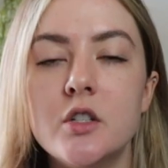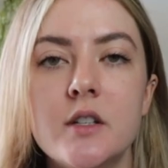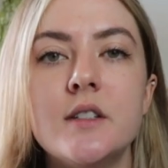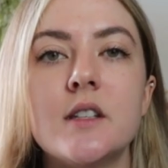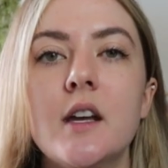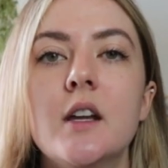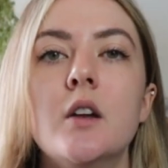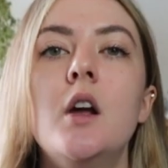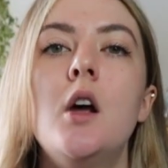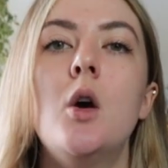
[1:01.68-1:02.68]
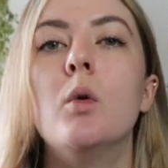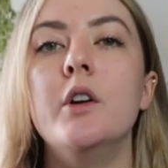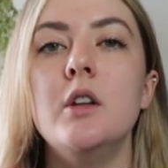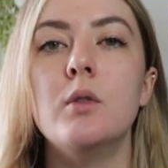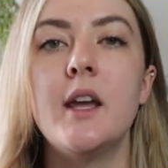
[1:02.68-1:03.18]
under the skin
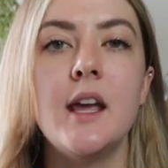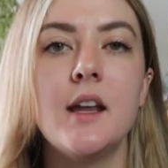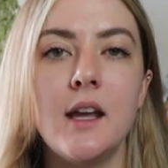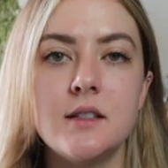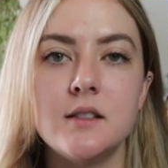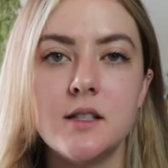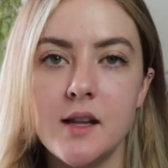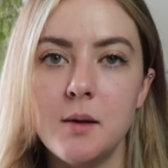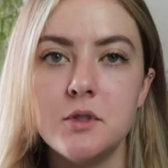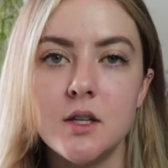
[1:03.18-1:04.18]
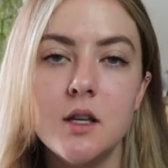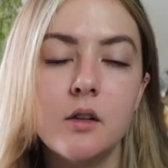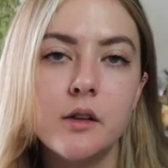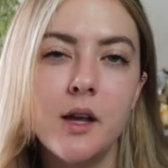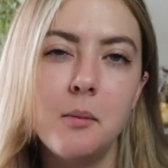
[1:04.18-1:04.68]
where you can't get to them to
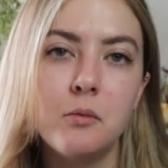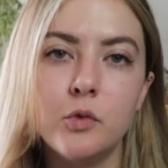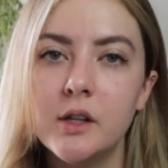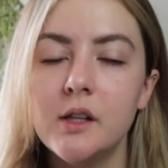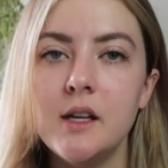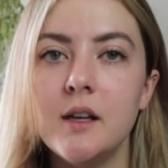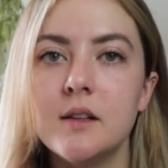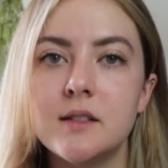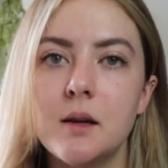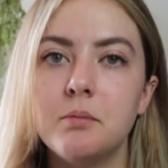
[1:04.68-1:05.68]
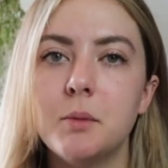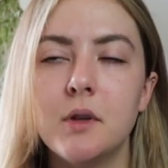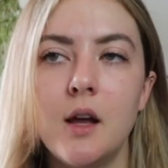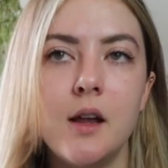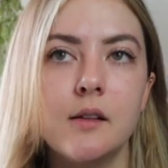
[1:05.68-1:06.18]
heal them really except
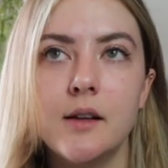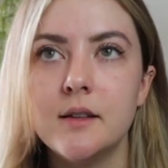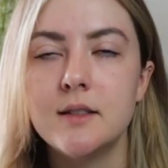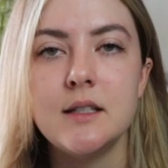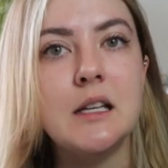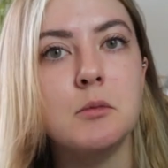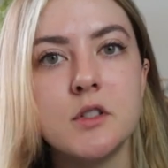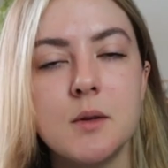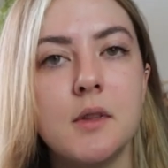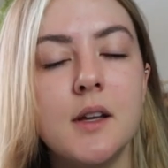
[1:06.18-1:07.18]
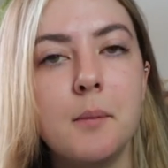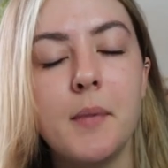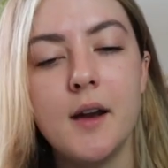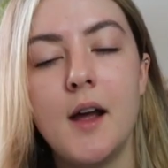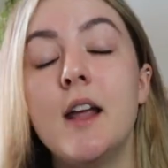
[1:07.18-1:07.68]
applying like steam or something,
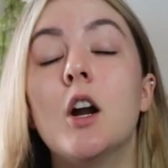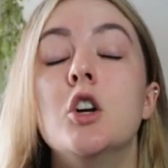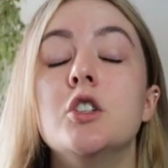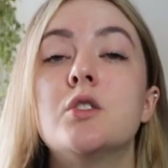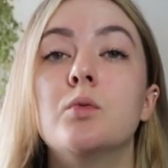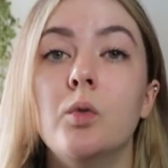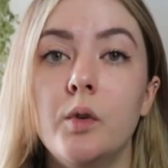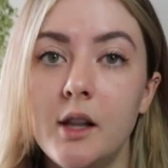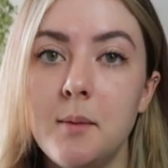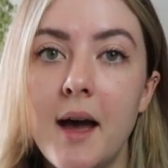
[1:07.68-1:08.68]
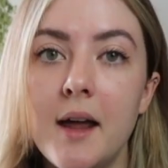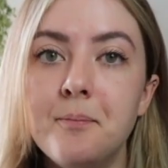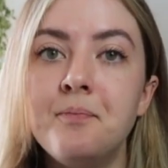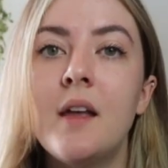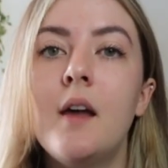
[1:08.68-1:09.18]
but it hurts really bad.
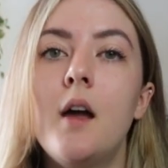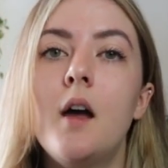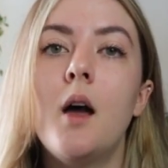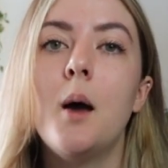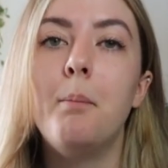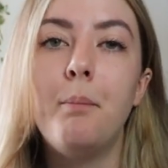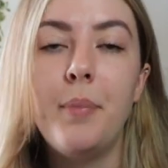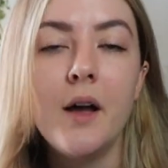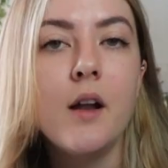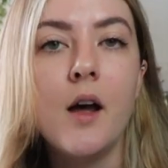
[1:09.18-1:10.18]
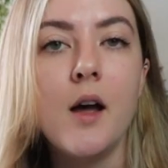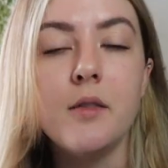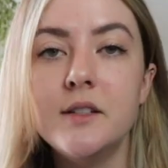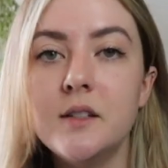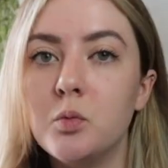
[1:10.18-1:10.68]
But uh,
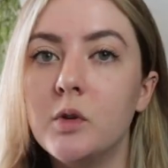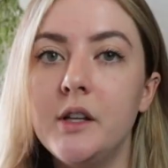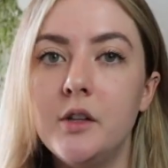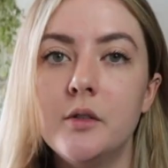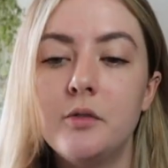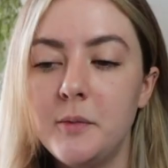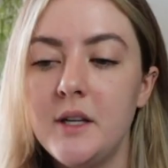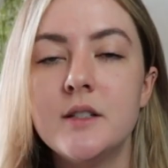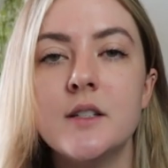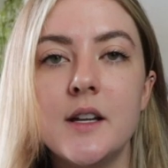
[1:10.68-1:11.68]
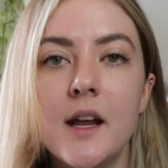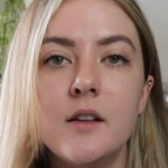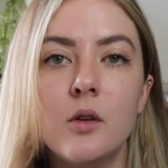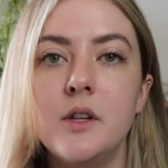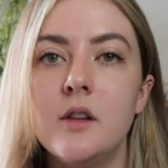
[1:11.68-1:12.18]
this is really good for me
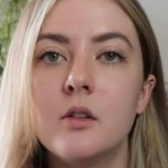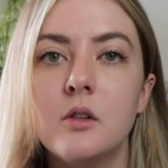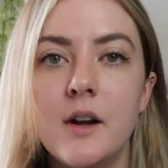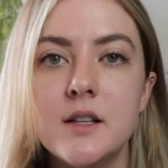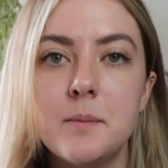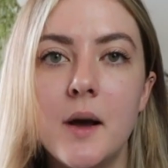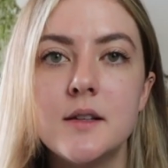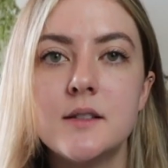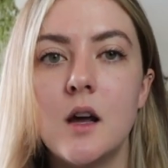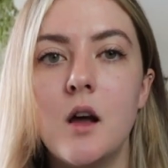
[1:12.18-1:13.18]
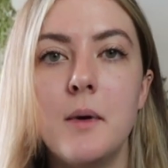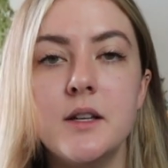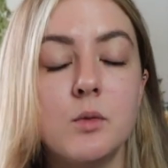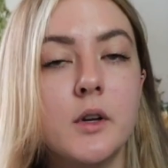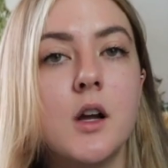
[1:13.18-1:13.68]
today, only the little red spots. Um, I
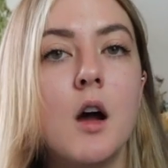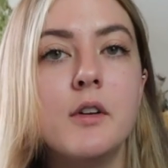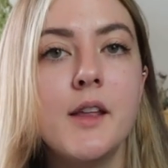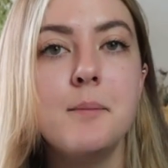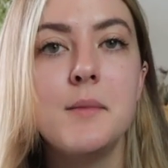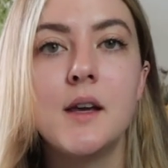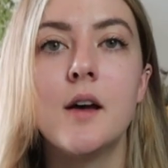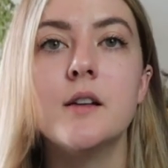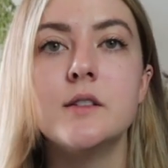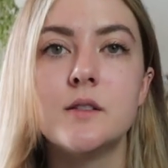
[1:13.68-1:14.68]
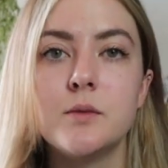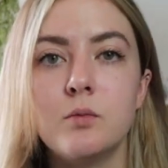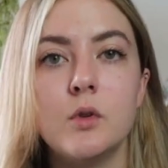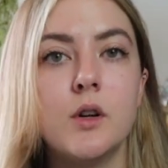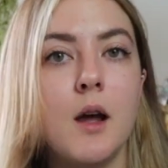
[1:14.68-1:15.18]
didn't want to cover them because
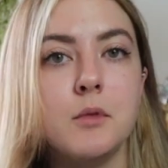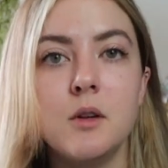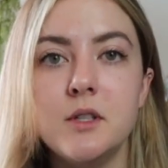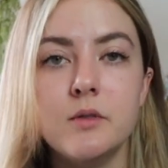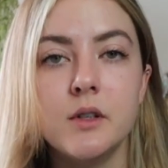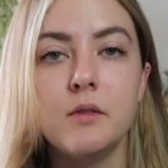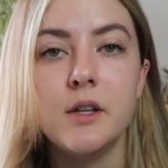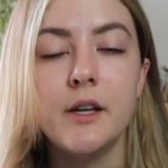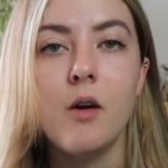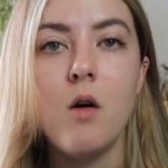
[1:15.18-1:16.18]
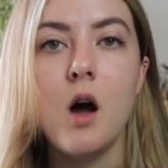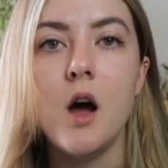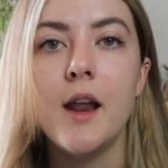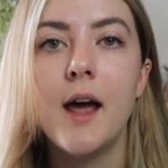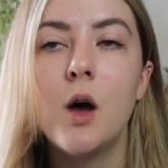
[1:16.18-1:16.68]
I'm going to be doing a video
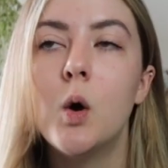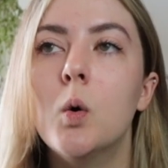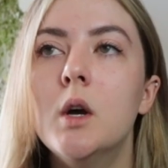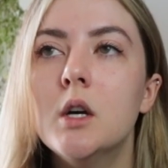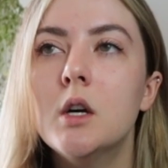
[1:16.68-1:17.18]
on how